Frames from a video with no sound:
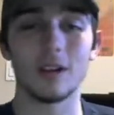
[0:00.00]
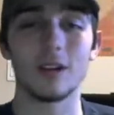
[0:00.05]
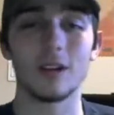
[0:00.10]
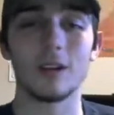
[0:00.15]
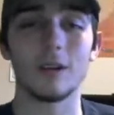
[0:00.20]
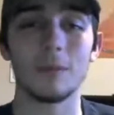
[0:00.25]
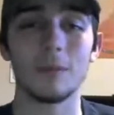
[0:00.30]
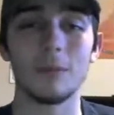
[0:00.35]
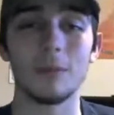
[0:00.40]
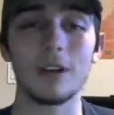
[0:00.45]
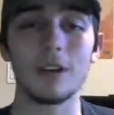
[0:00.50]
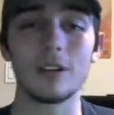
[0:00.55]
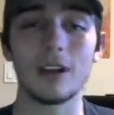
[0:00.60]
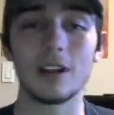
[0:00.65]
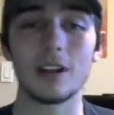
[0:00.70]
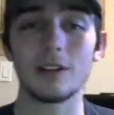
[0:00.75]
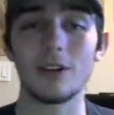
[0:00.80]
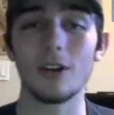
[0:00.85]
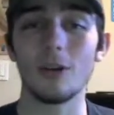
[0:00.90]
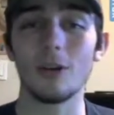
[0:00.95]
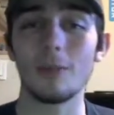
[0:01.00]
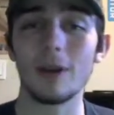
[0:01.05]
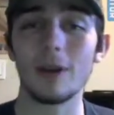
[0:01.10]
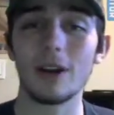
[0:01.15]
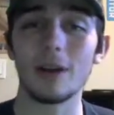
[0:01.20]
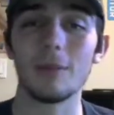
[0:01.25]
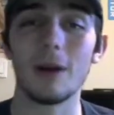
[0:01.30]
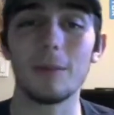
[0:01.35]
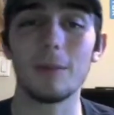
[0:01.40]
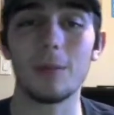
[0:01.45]
pretty clutch Rindo Berry
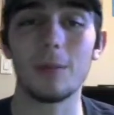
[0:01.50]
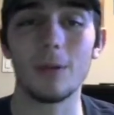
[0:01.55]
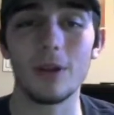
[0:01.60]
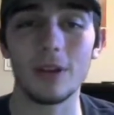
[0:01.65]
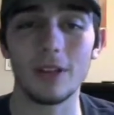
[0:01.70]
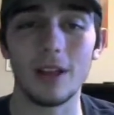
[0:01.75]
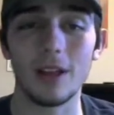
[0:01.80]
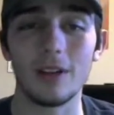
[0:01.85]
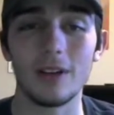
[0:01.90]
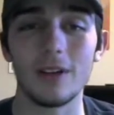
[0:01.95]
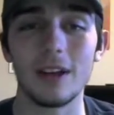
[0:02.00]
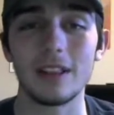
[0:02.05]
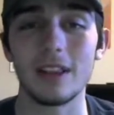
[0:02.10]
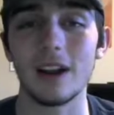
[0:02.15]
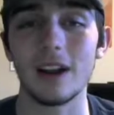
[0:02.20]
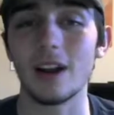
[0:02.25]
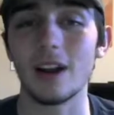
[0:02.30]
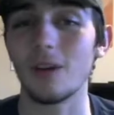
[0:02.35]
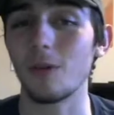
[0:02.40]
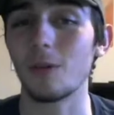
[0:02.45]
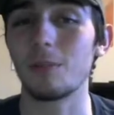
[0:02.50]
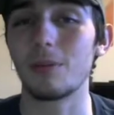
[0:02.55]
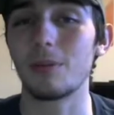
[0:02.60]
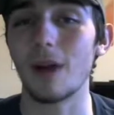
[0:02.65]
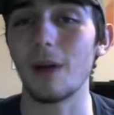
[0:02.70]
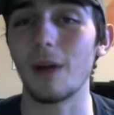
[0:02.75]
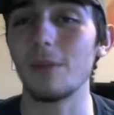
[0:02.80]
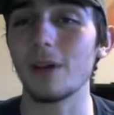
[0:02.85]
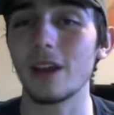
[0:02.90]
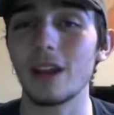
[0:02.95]
on my opponent's end right there, and we're
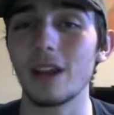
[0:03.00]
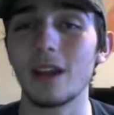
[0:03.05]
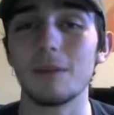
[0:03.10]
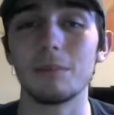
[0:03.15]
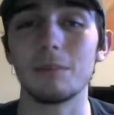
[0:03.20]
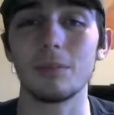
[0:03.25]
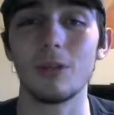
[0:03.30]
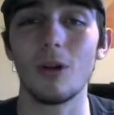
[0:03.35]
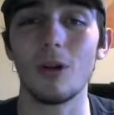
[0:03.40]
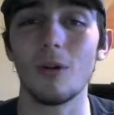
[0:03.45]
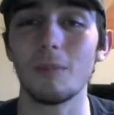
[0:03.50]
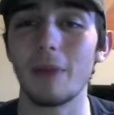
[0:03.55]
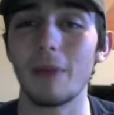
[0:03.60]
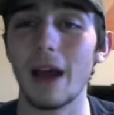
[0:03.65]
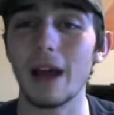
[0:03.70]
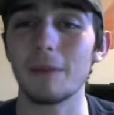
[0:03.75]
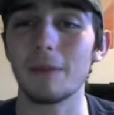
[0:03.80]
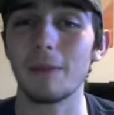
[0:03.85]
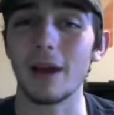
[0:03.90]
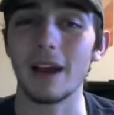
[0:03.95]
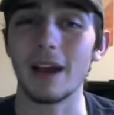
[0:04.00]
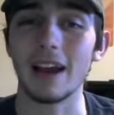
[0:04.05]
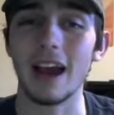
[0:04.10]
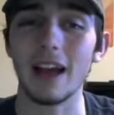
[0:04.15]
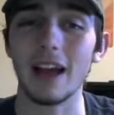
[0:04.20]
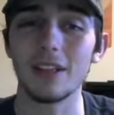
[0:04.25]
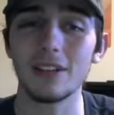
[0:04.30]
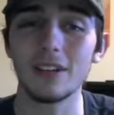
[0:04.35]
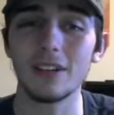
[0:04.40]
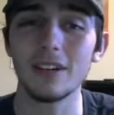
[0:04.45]
probably gonna get blown back by a
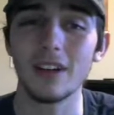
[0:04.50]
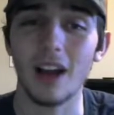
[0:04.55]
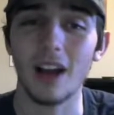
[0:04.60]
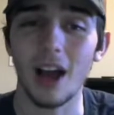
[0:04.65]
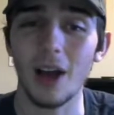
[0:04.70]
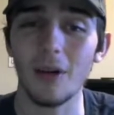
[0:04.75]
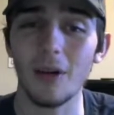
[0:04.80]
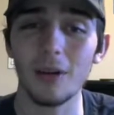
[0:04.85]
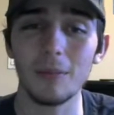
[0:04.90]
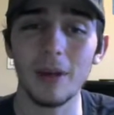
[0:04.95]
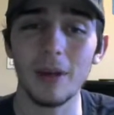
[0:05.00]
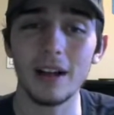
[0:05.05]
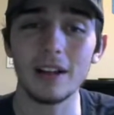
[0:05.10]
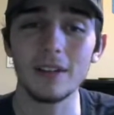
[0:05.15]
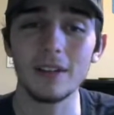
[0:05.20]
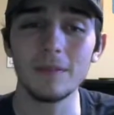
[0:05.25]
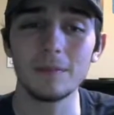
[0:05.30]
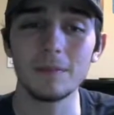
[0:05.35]
geyser. I would imagine.